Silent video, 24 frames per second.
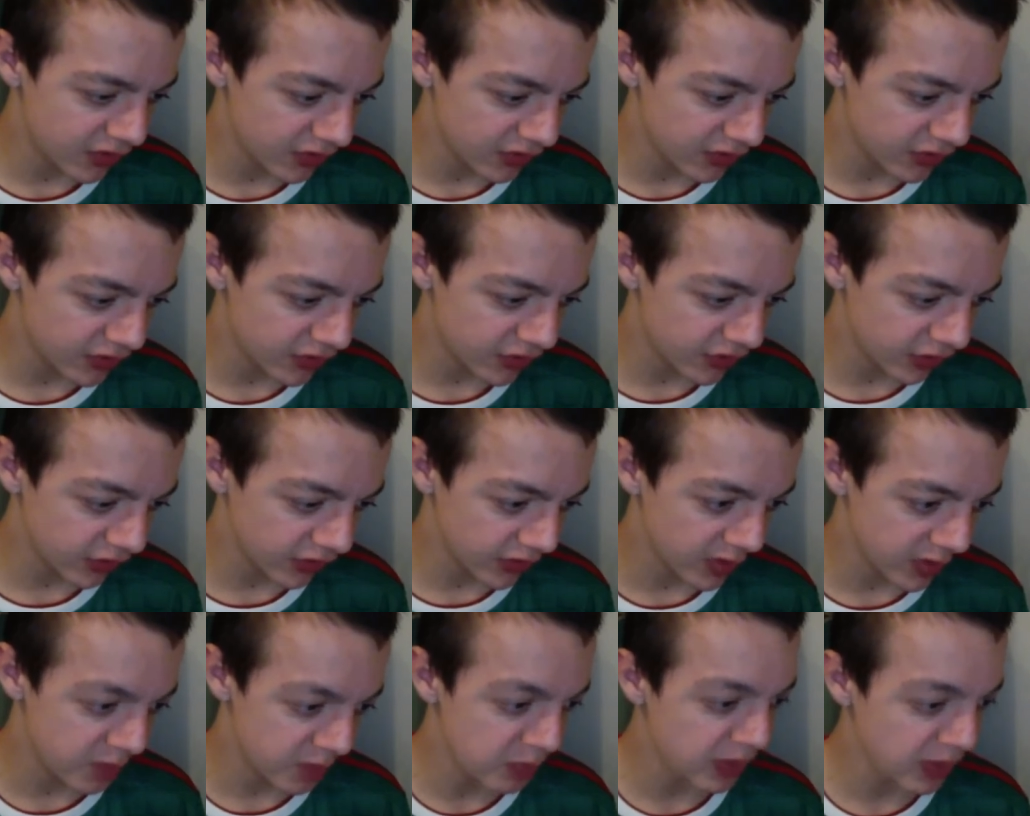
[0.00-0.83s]
stuck
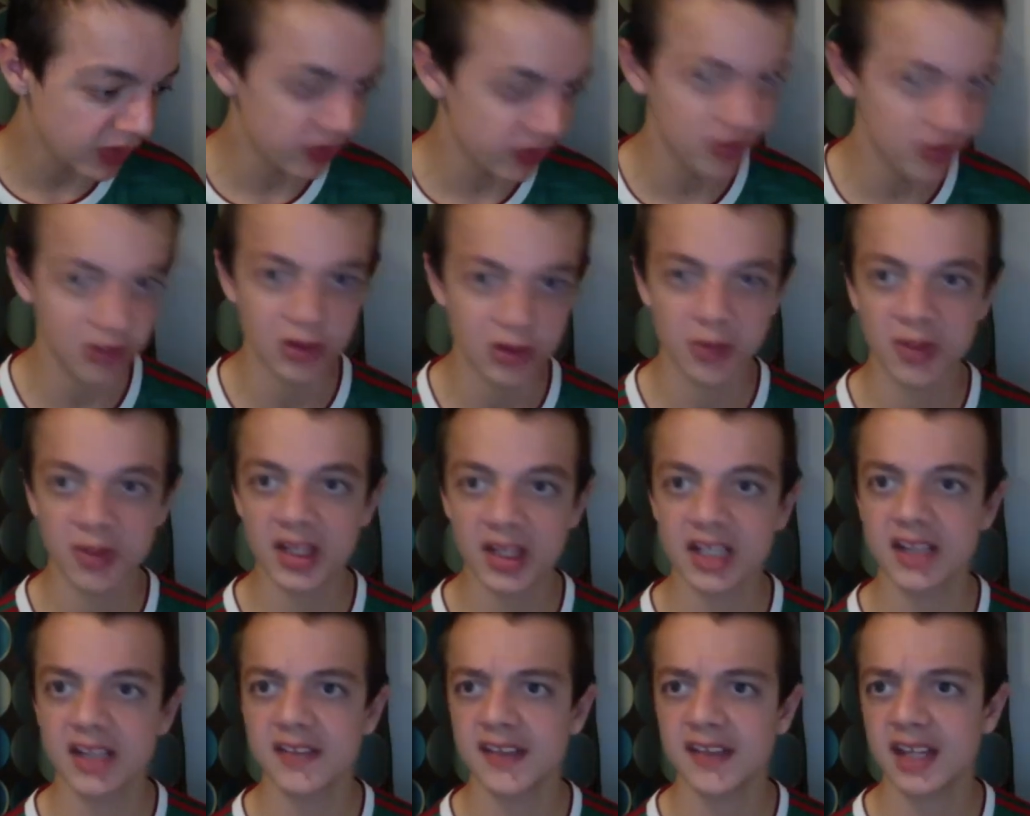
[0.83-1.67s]
the penalty
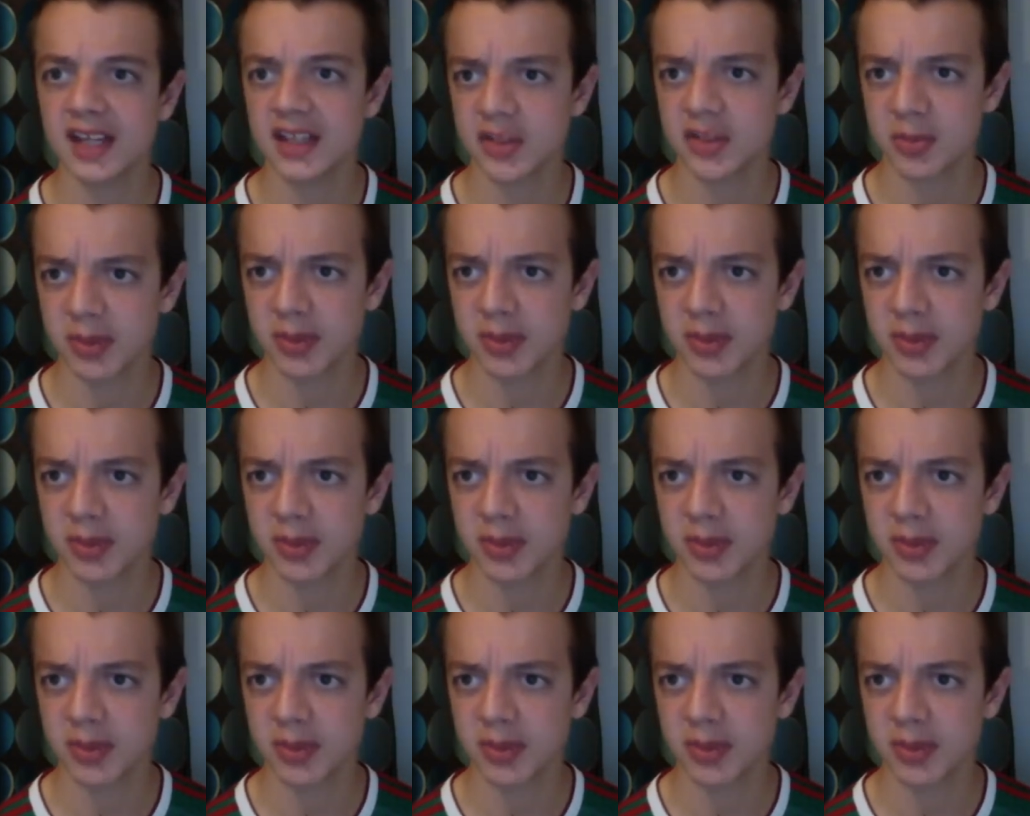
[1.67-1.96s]
away in the 8th